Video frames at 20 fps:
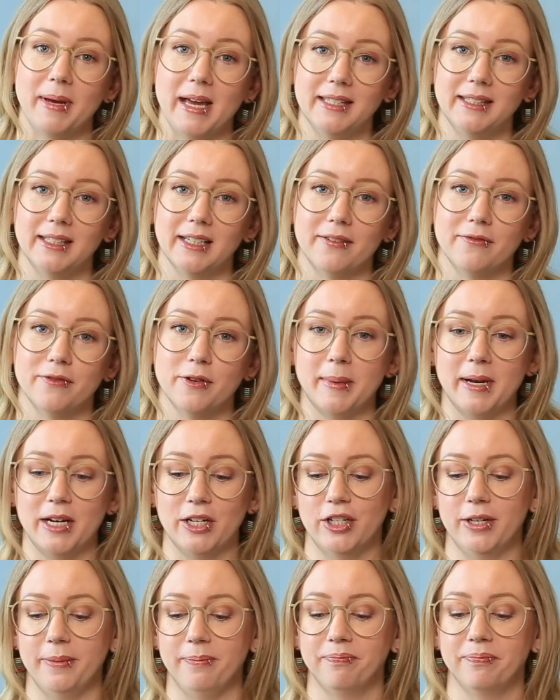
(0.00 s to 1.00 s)
basic
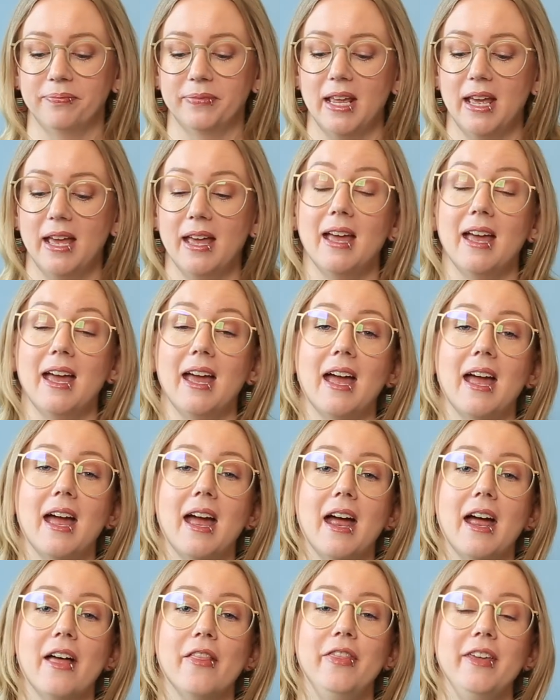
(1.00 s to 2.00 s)
information.
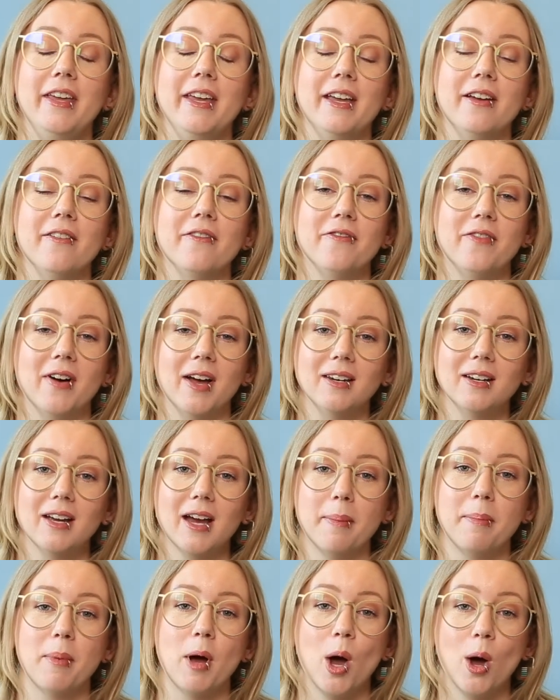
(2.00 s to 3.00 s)
The Fun
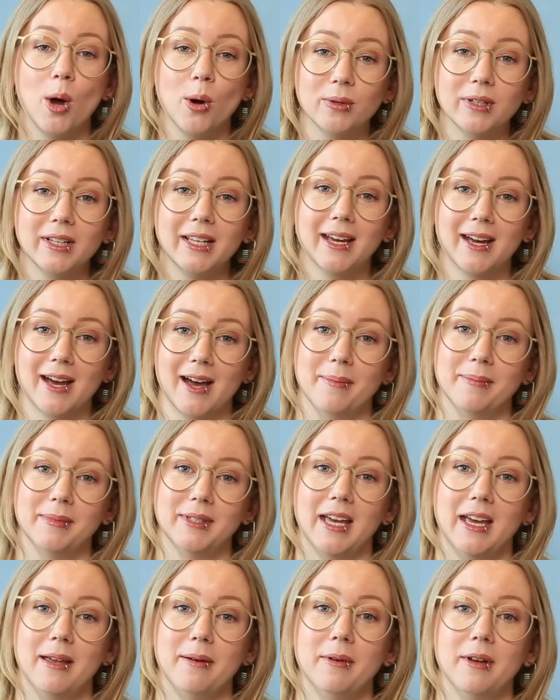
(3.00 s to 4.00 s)
Cup only comes
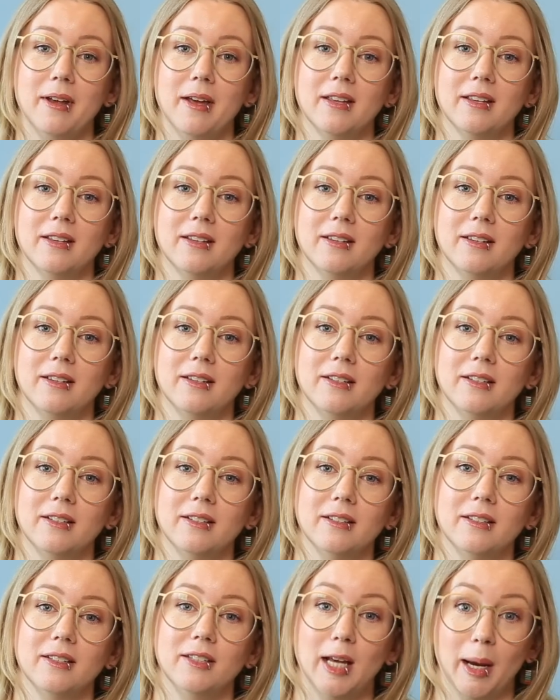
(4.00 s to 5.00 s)
in
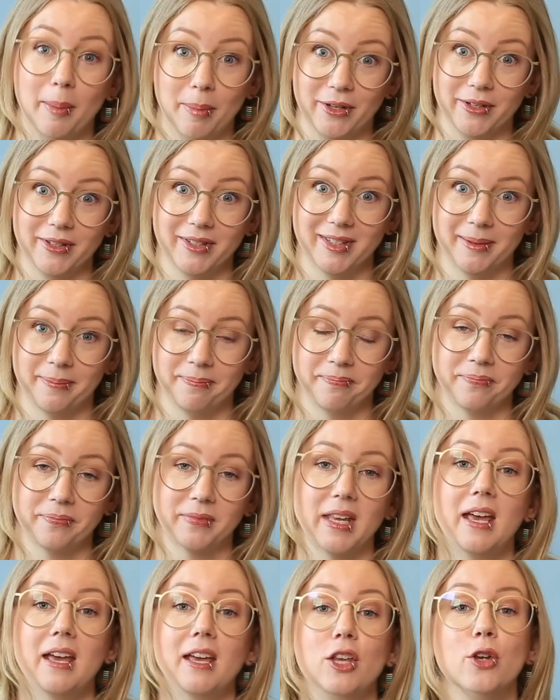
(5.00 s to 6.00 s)
doubles.
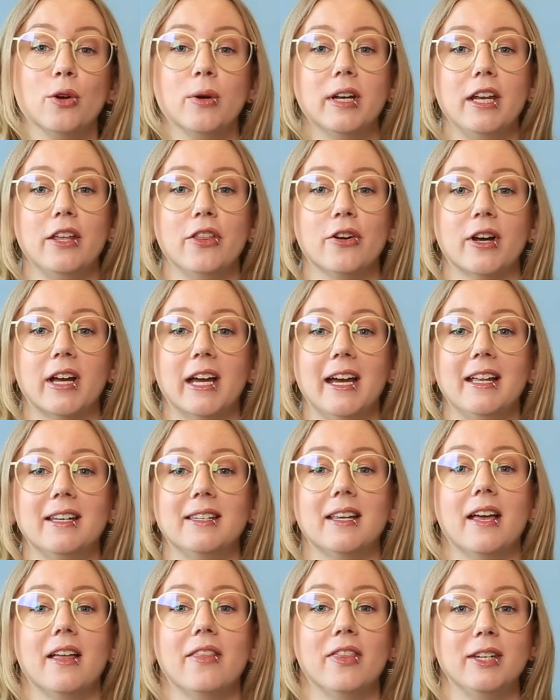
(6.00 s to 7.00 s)
You can either
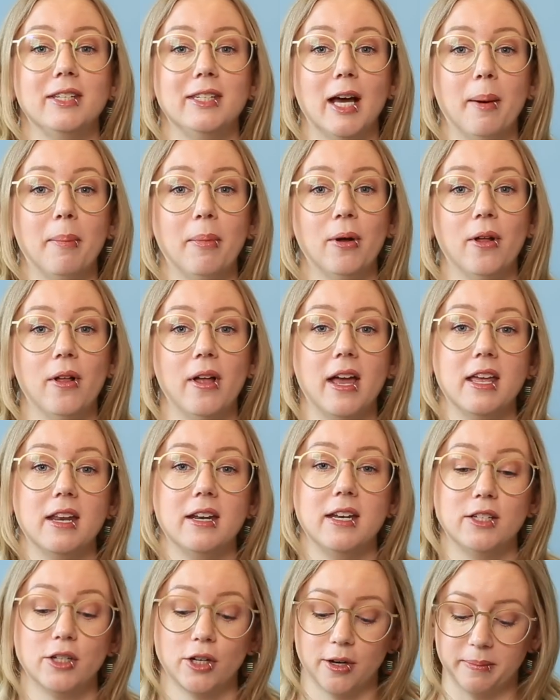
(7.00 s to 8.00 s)
get the double
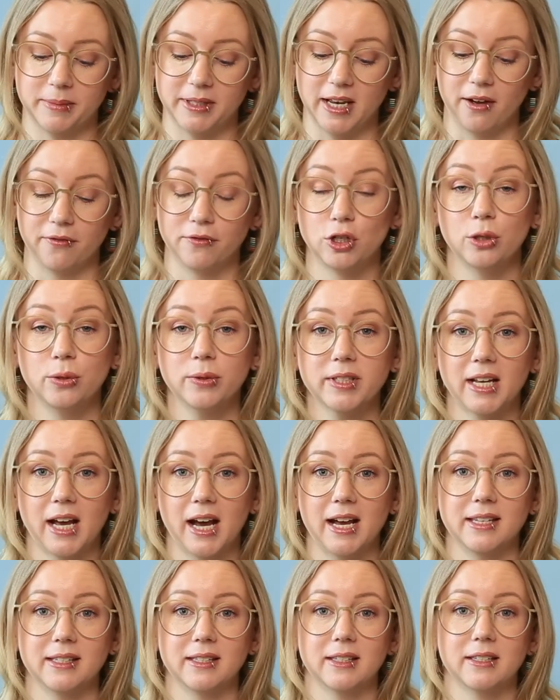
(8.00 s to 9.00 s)
in terms of two
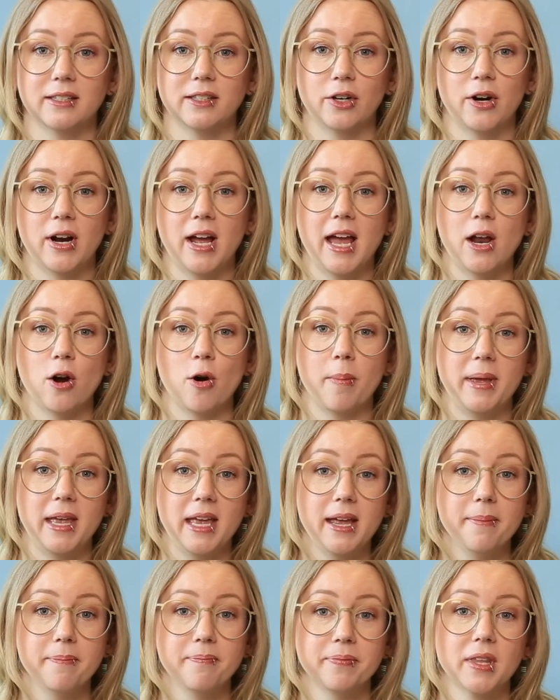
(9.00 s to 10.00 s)
sizes, they're A or
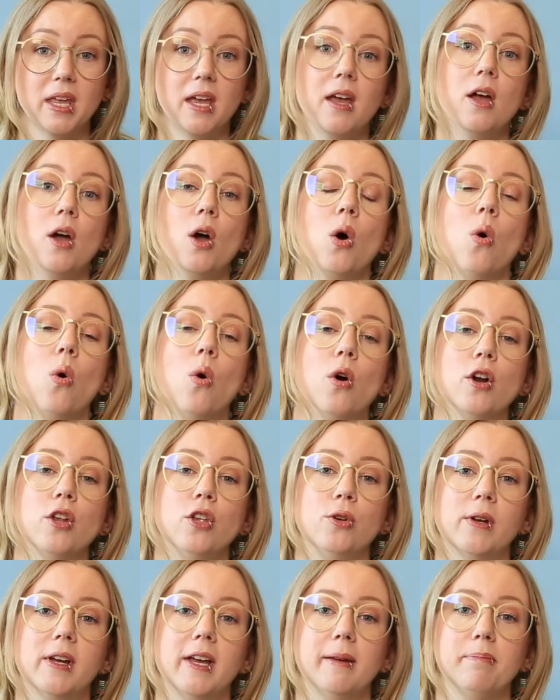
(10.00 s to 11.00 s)
B, or
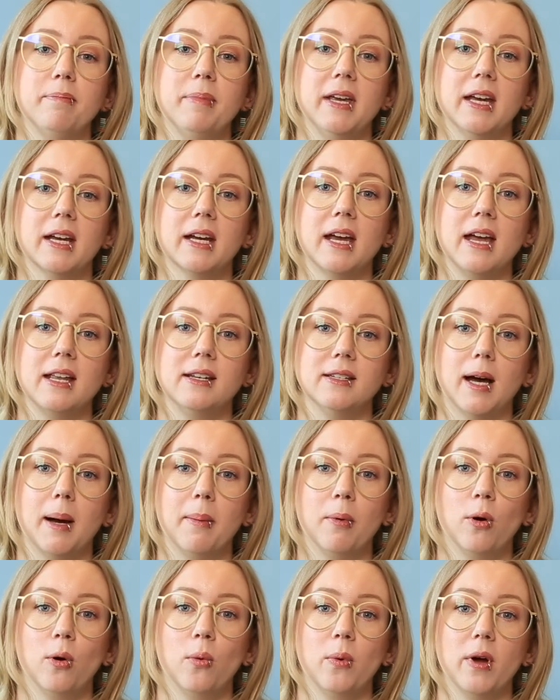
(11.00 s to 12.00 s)
you can pick a
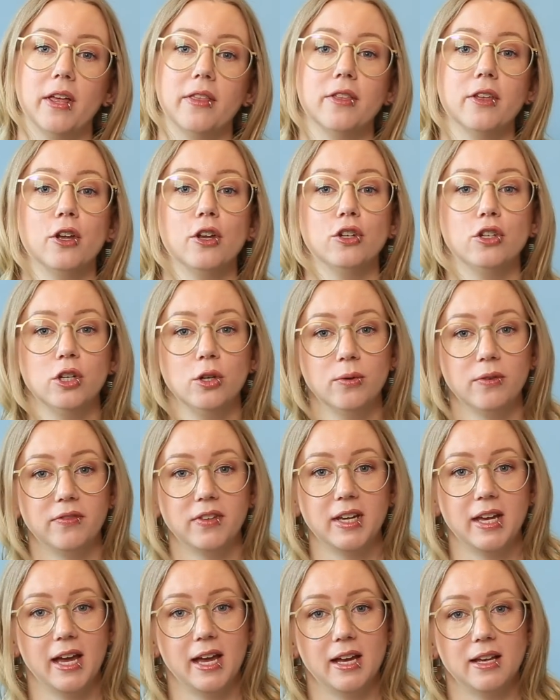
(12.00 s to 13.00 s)
double with two of
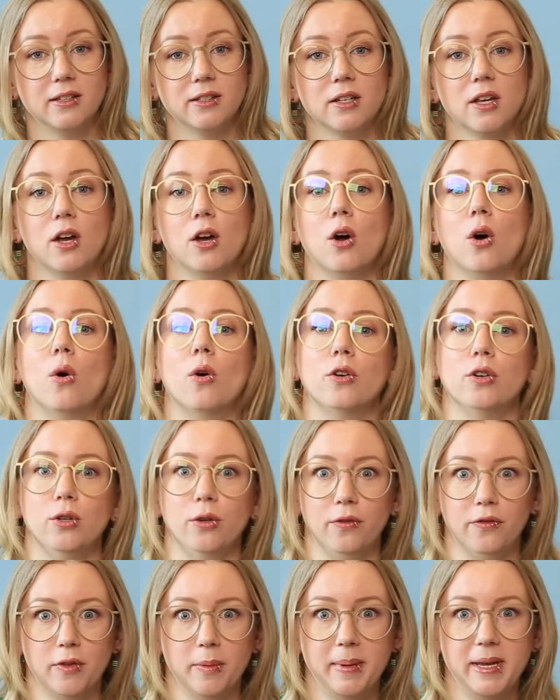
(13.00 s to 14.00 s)
the A's or
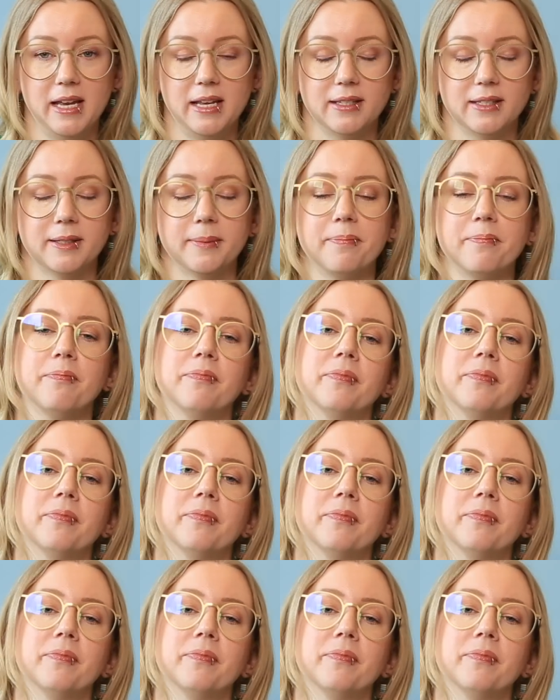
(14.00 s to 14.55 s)
two of the B's.